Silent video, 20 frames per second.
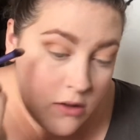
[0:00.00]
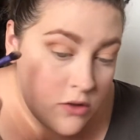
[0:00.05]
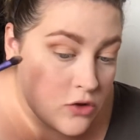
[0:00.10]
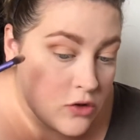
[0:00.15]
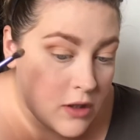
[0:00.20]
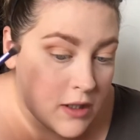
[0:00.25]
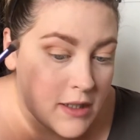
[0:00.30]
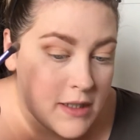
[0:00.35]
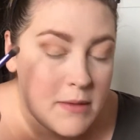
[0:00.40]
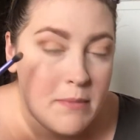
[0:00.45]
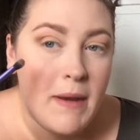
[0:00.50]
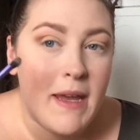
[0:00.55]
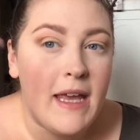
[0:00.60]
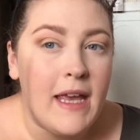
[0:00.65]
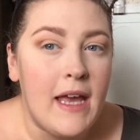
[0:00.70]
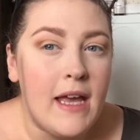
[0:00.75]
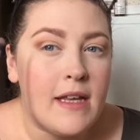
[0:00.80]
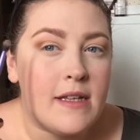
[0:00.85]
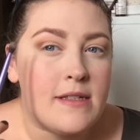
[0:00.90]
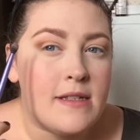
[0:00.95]
Trying to
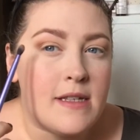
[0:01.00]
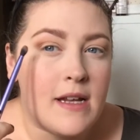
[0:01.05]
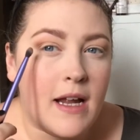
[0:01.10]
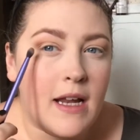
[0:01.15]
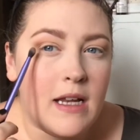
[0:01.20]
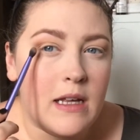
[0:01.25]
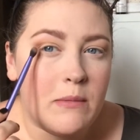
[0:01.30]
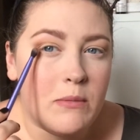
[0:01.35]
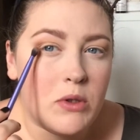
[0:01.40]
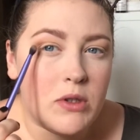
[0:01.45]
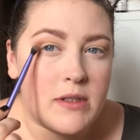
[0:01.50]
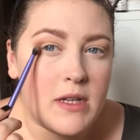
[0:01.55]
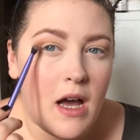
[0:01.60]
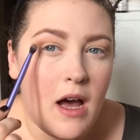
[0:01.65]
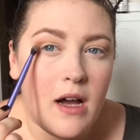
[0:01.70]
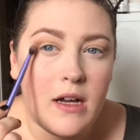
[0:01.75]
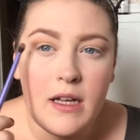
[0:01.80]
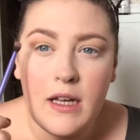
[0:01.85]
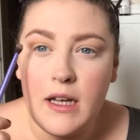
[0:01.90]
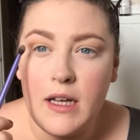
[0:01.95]
make it slightly more
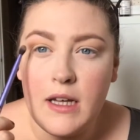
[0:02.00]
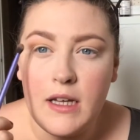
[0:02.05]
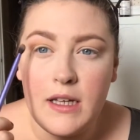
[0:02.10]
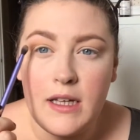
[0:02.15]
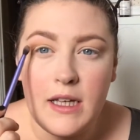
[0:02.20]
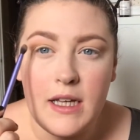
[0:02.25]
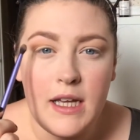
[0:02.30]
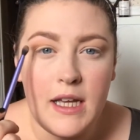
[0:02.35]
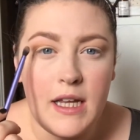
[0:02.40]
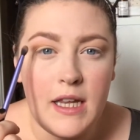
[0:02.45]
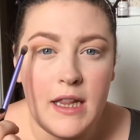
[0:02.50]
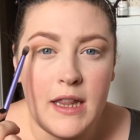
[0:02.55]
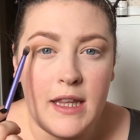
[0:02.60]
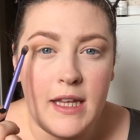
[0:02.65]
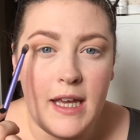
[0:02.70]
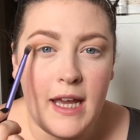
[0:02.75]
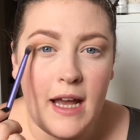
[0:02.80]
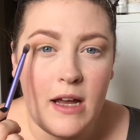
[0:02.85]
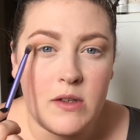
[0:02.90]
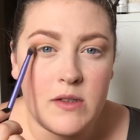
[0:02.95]
darker in
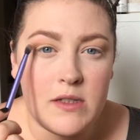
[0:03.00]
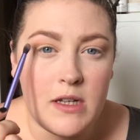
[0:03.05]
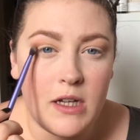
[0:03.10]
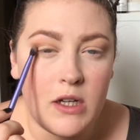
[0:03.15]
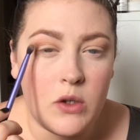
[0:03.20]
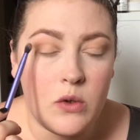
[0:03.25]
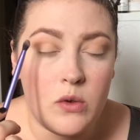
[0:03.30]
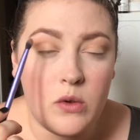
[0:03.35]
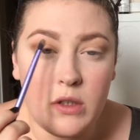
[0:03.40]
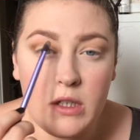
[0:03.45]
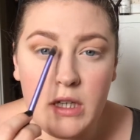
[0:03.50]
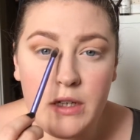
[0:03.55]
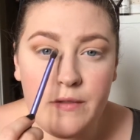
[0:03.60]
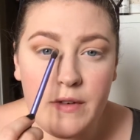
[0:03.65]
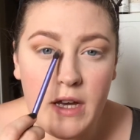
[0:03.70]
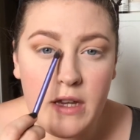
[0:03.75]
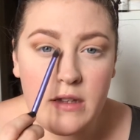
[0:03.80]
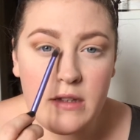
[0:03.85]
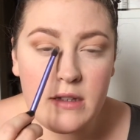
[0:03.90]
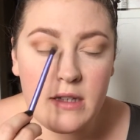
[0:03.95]
the outside corner
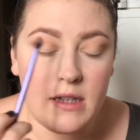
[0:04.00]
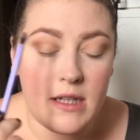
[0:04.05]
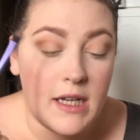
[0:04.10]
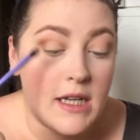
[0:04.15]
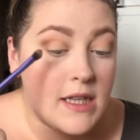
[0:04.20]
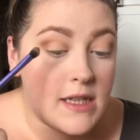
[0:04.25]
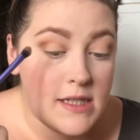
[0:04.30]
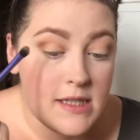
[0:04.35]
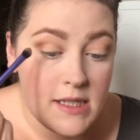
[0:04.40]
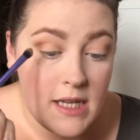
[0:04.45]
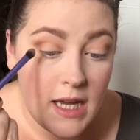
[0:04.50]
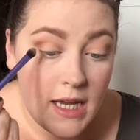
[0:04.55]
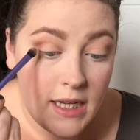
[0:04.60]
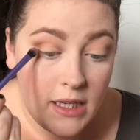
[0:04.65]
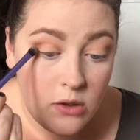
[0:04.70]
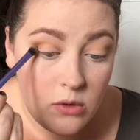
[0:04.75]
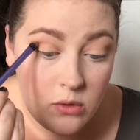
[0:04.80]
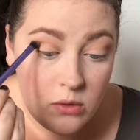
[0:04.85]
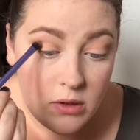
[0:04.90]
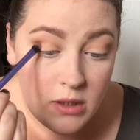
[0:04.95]
rather than the
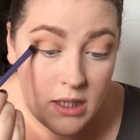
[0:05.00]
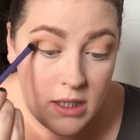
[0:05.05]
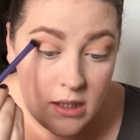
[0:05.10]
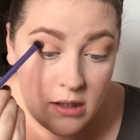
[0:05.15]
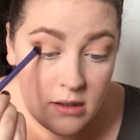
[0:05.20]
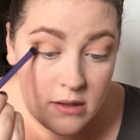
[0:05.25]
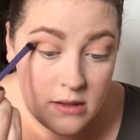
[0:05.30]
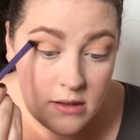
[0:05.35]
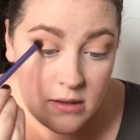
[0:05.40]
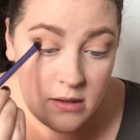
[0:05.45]
inside corner.